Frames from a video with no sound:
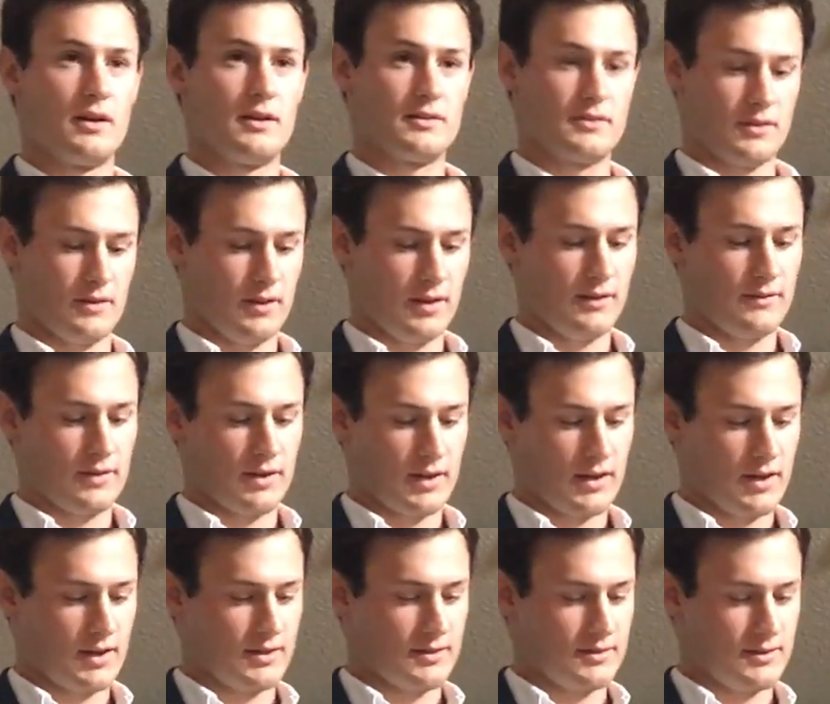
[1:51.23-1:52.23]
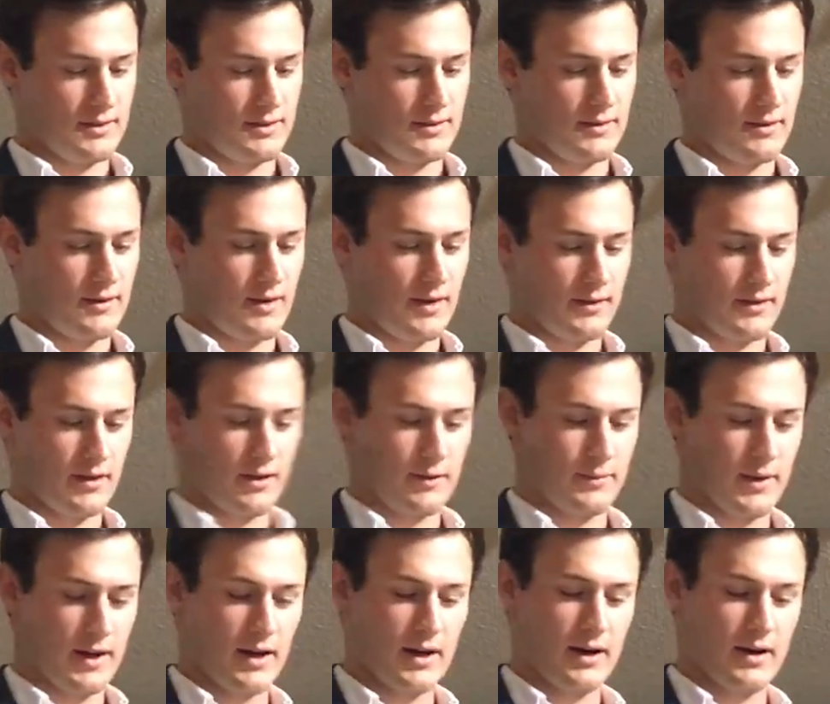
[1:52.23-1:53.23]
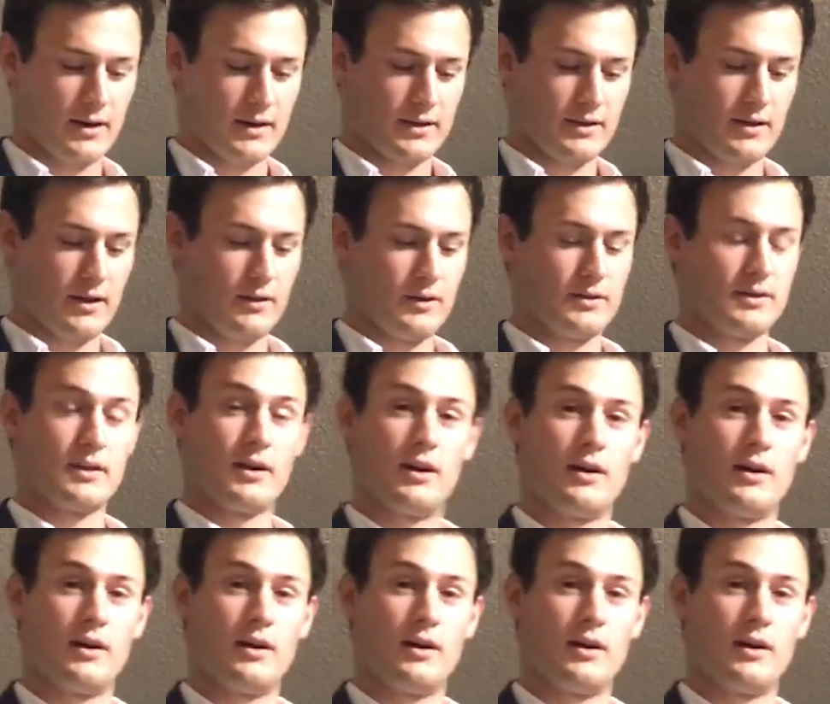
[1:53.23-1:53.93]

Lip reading: So leaving Augusta, I thought about how I could go into